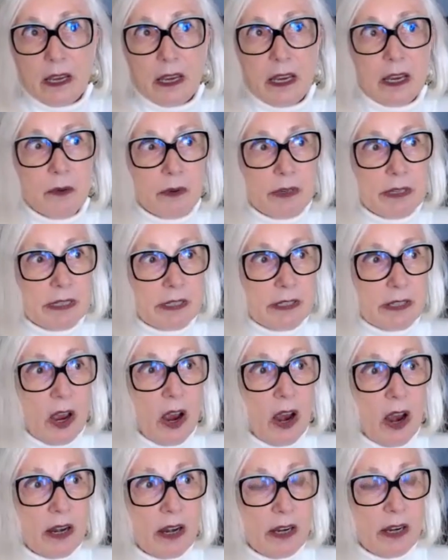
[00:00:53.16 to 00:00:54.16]
it was
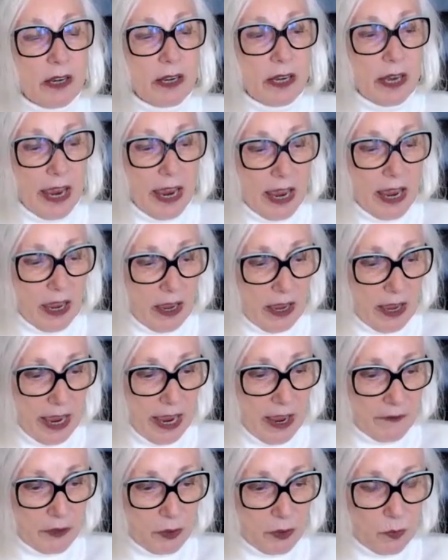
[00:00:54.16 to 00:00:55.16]
started uh,
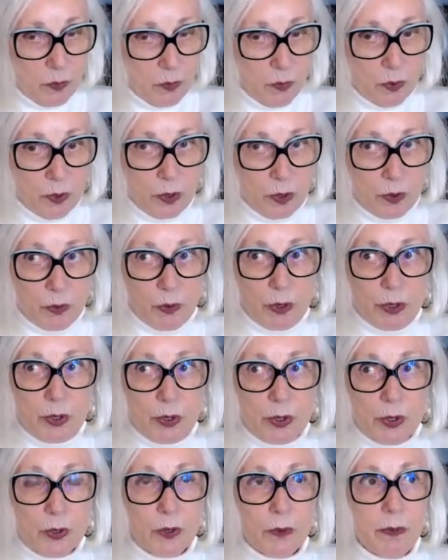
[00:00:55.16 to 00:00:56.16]
after World War
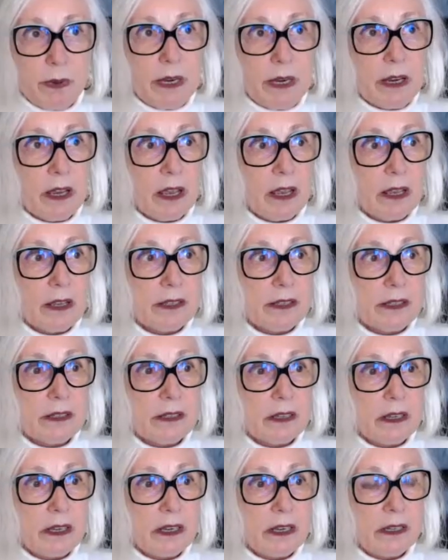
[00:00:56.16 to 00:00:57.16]
II
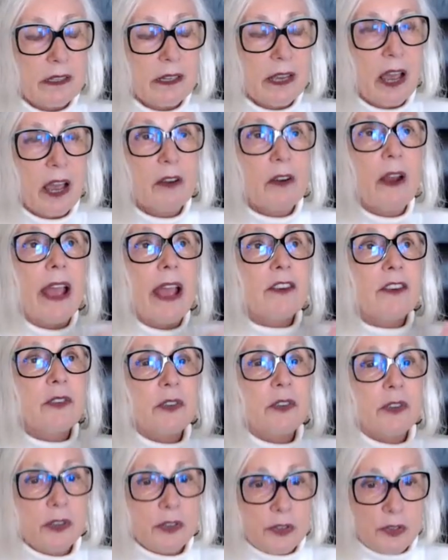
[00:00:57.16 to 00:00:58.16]
because in
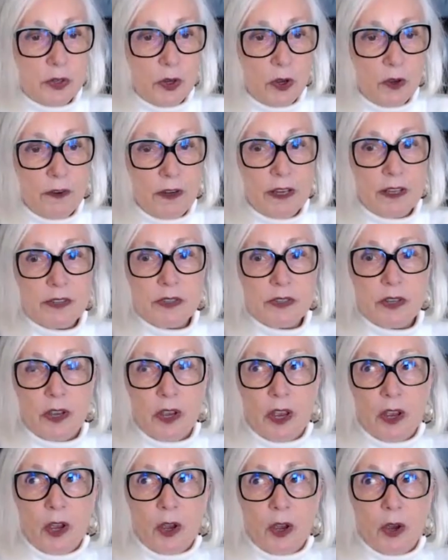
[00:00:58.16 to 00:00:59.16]
counteraction to the Soviets,
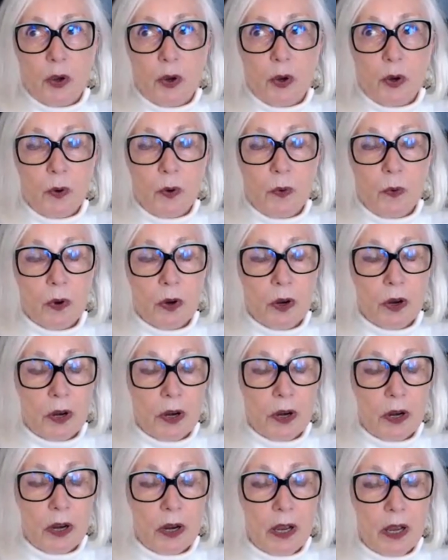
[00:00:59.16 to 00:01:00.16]
who
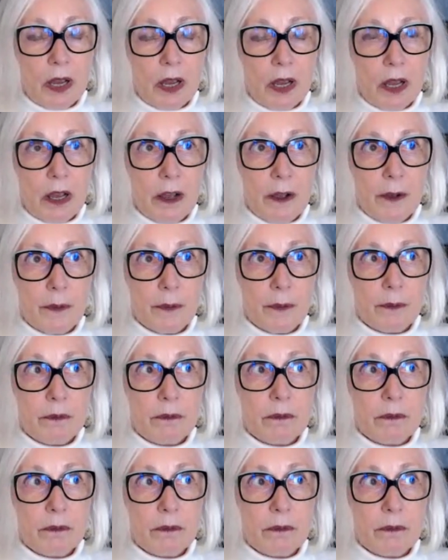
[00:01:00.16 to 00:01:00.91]
were uh,